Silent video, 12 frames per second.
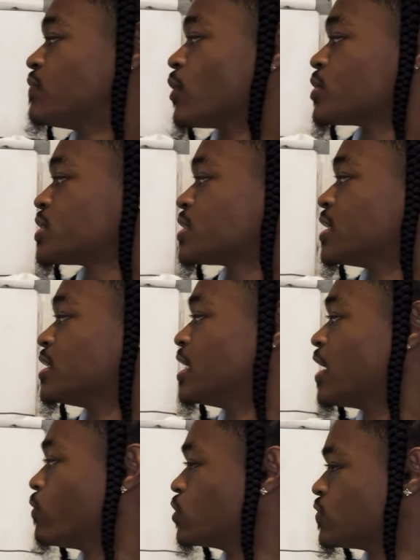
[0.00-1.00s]
versus the
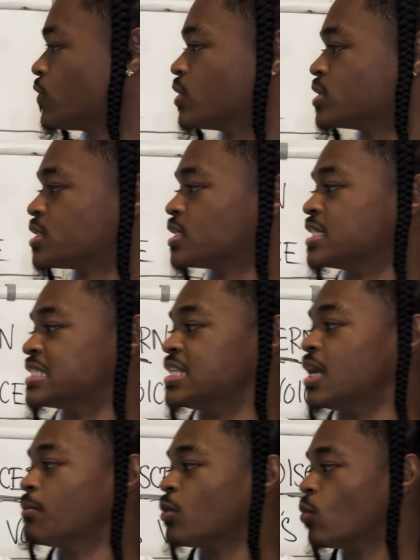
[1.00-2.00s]
devil's voice is: number